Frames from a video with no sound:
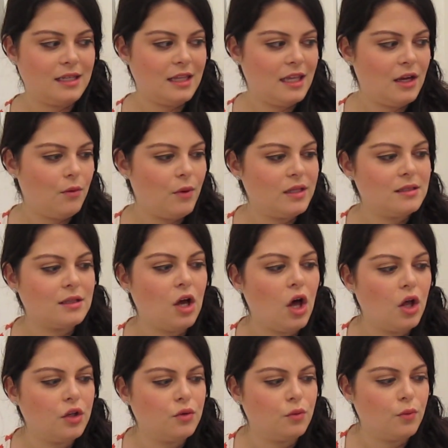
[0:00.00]
I think one's
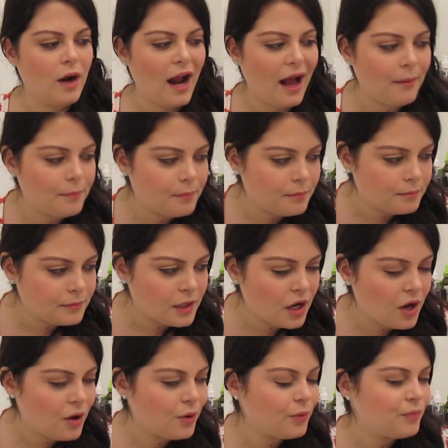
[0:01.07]
called
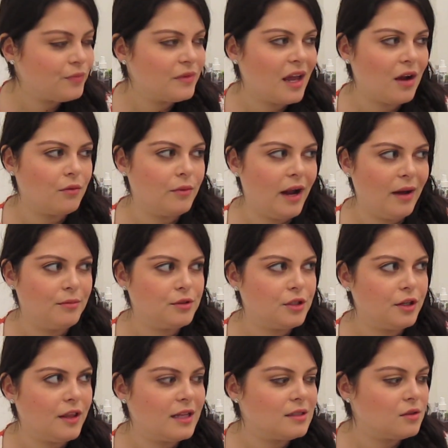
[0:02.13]
No, not
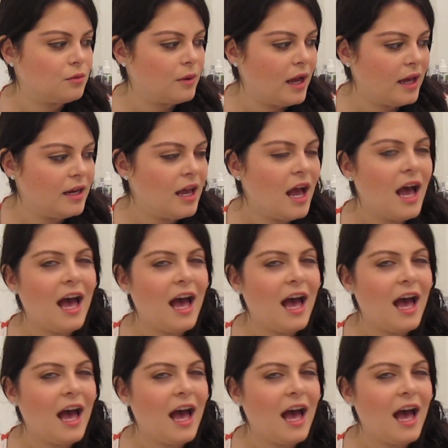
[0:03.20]
Rapture, that's a red.